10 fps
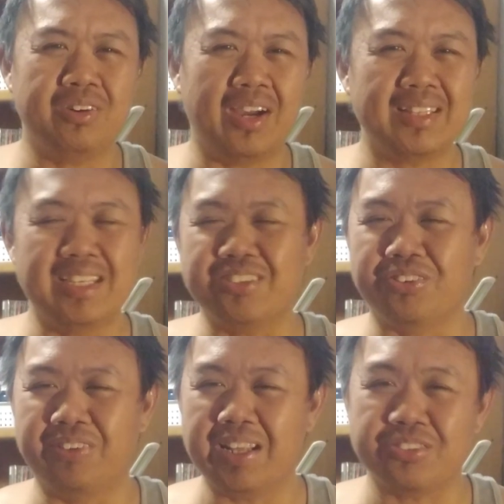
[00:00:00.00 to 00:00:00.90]

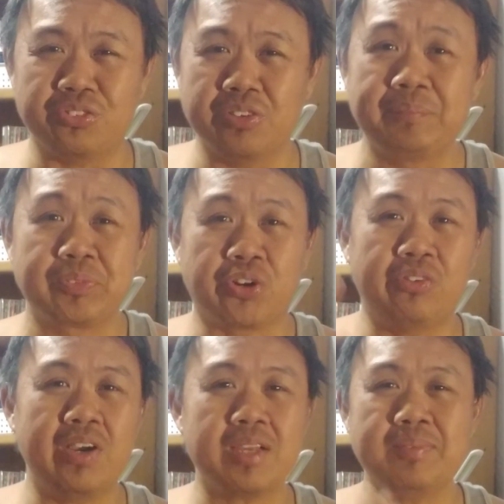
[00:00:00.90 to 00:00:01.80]
right? So
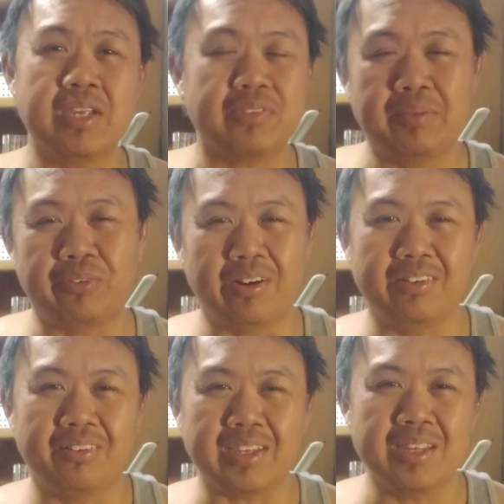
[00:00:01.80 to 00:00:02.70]
correct me if I'm wrong,
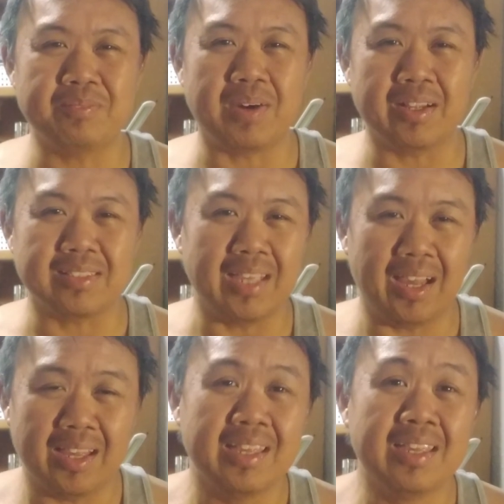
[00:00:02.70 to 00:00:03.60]
okay, but
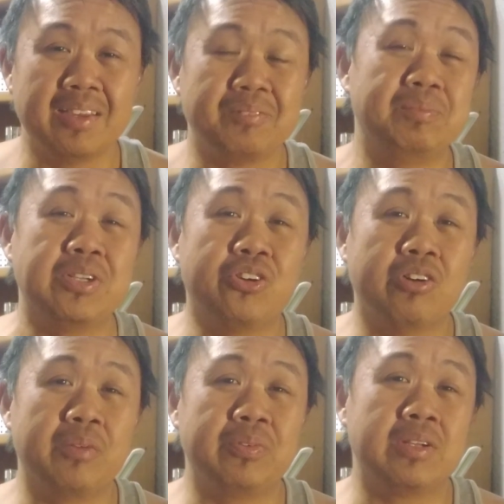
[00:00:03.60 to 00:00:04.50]
yeah, been grew
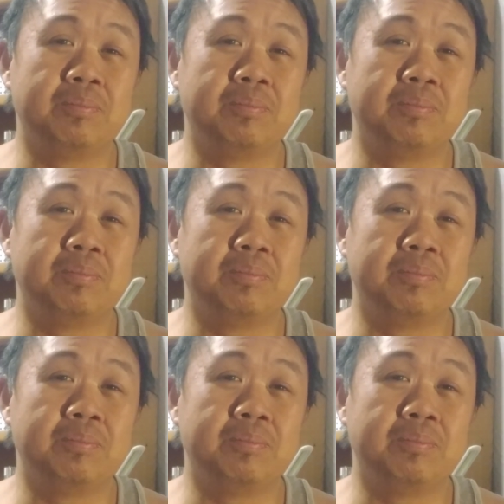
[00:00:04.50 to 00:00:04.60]
up with